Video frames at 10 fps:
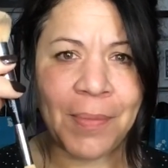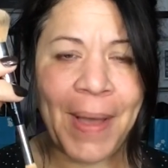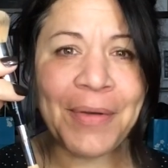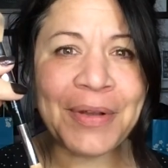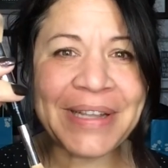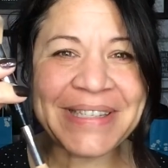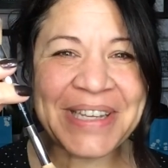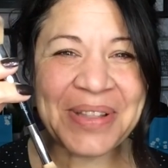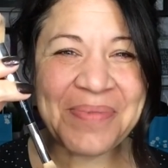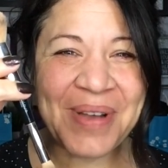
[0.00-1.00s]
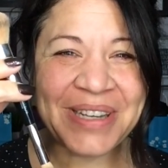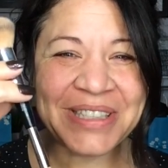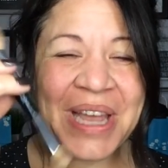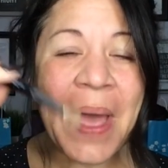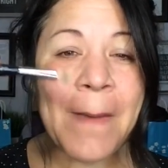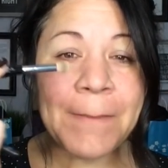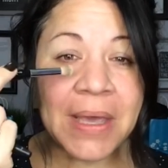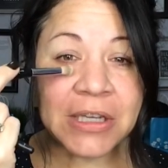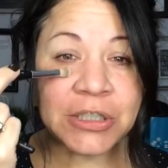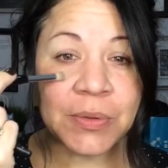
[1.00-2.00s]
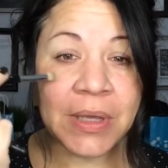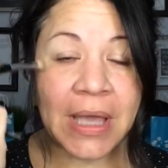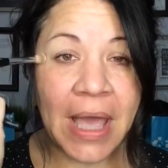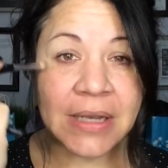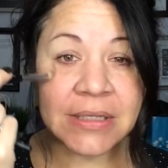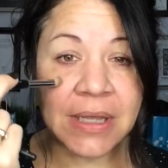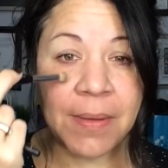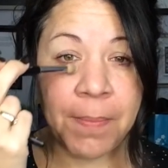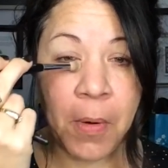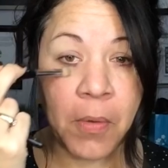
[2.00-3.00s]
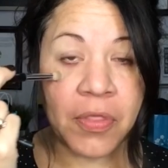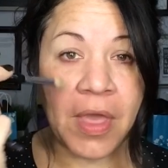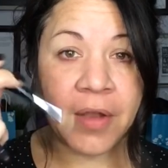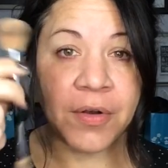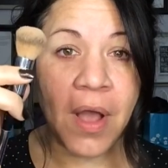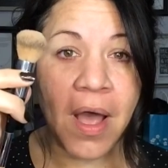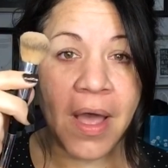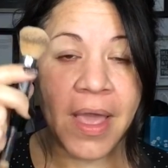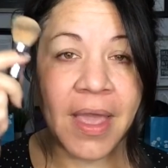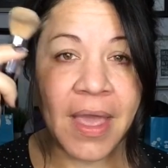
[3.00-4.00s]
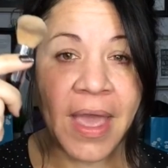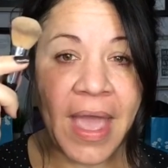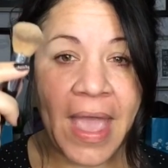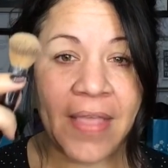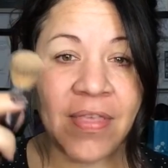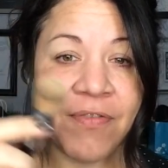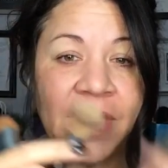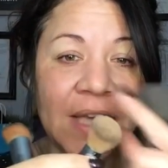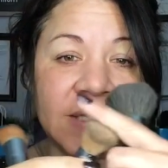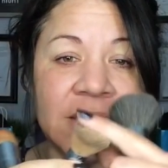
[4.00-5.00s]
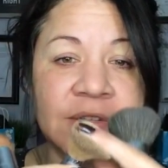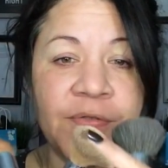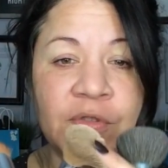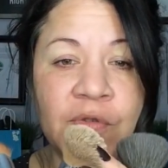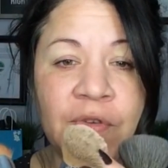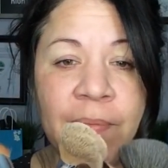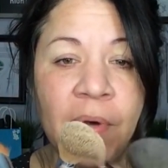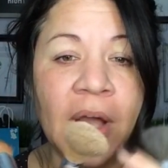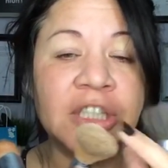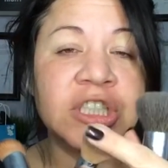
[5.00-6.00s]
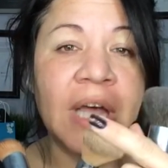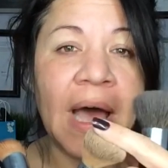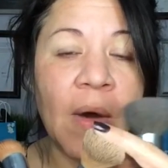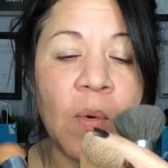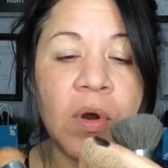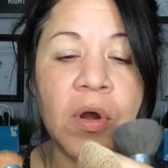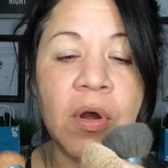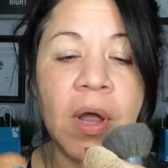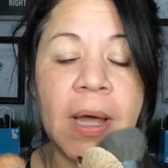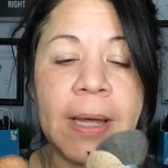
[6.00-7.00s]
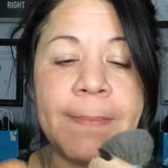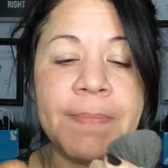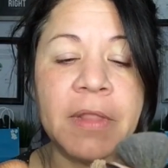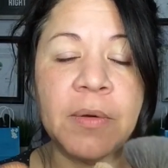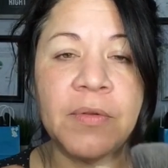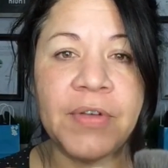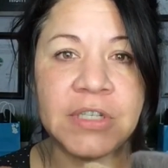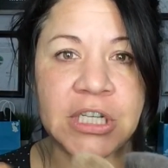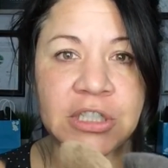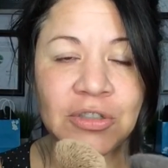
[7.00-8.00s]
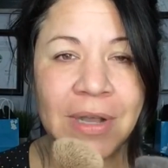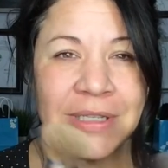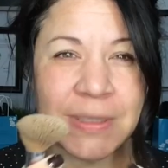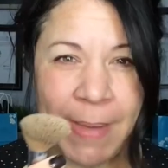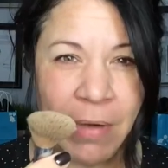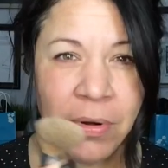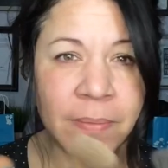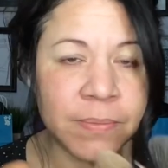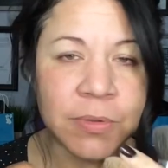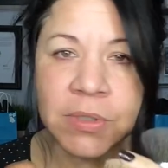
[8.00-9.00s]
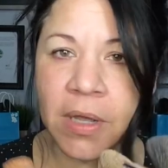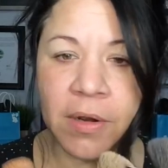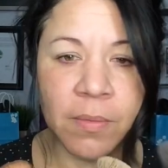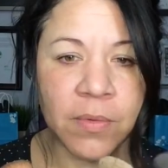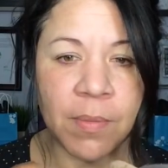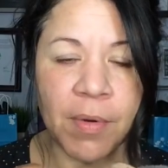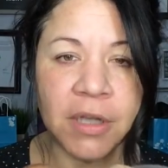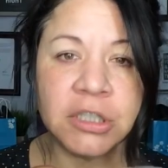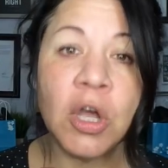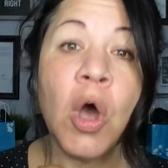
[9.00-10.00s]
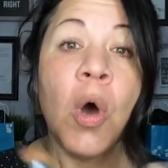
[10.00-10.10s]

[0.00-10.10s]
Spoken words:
A powder concealer brush, because you can get both the under eye and the face. It's a floofy brush. Our liquid foundation dries as a powder, so it's not going to ruin the brush.